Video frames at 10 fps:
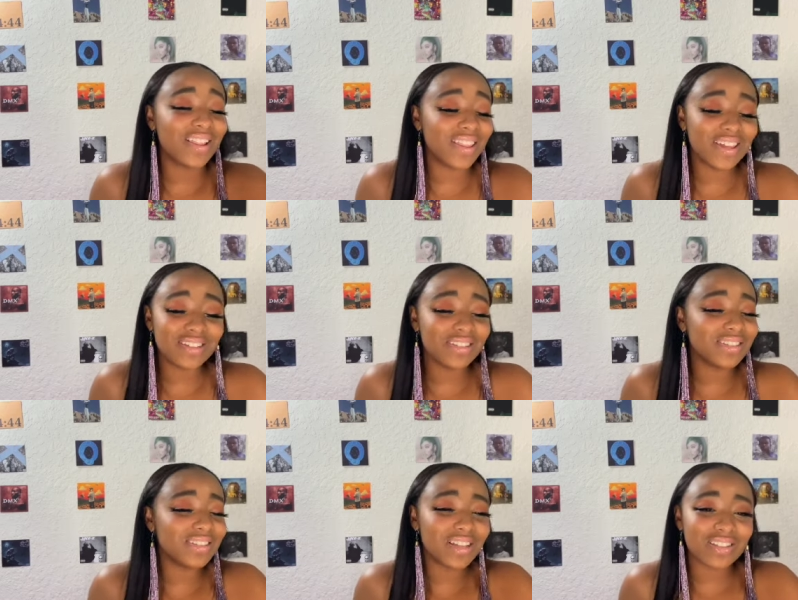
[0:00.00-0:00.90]
then
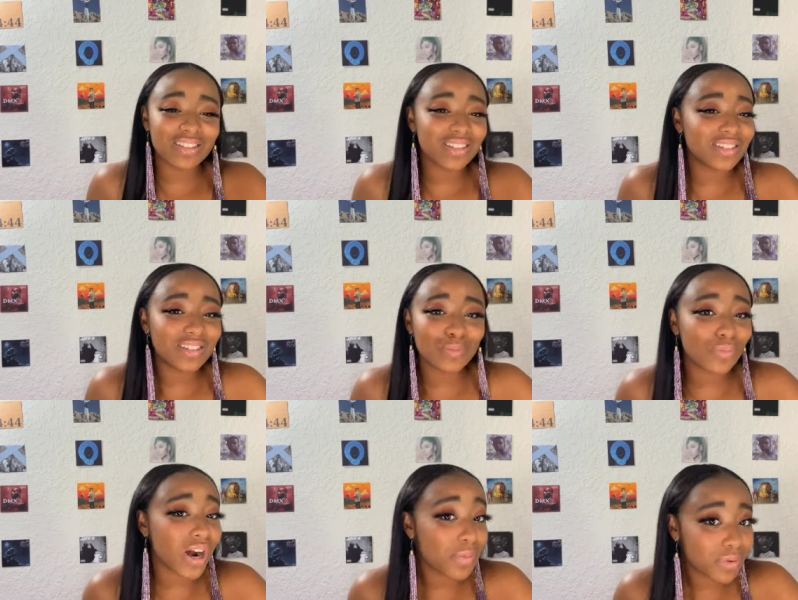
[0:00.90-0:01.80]
that's
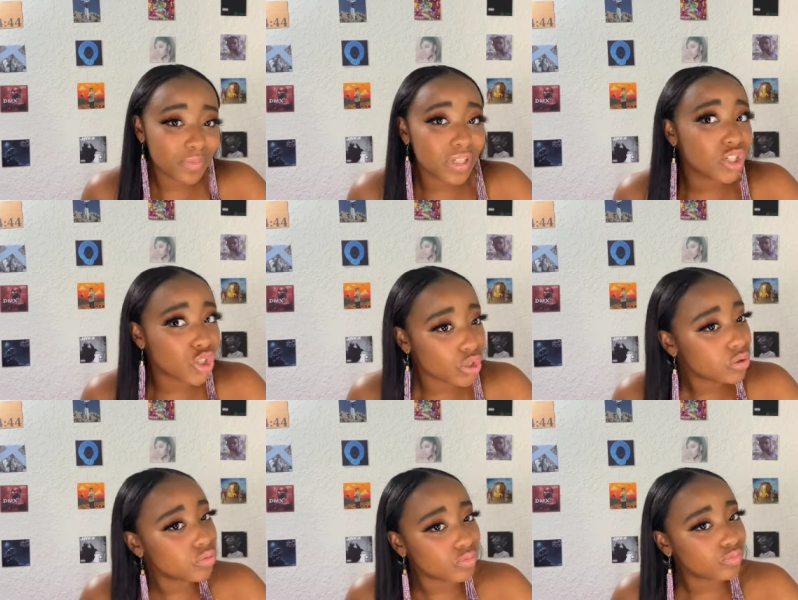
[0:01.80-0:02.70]
probably
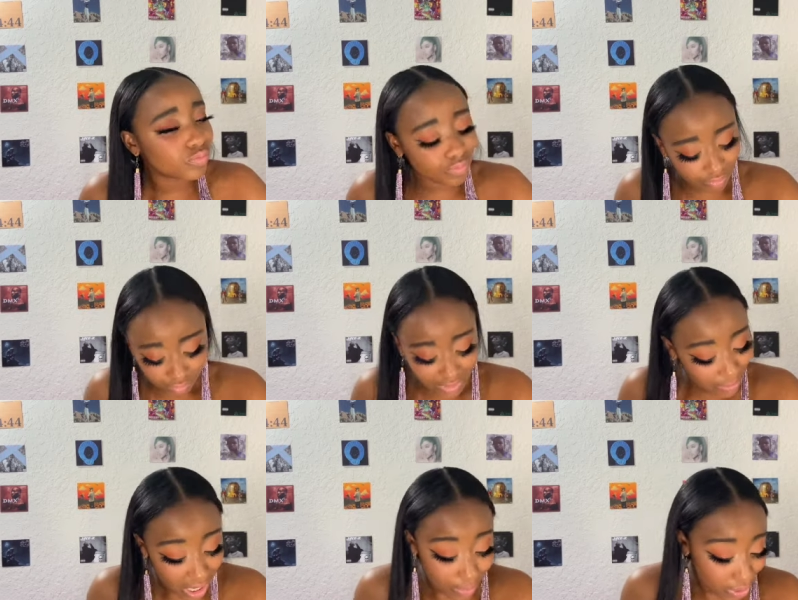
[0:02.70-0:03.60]
true.
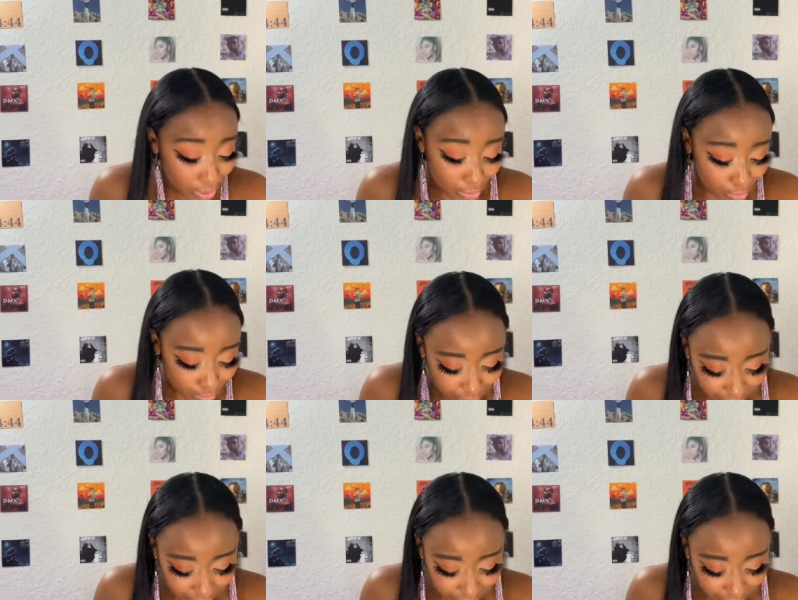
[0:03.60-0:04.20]
Probably don't.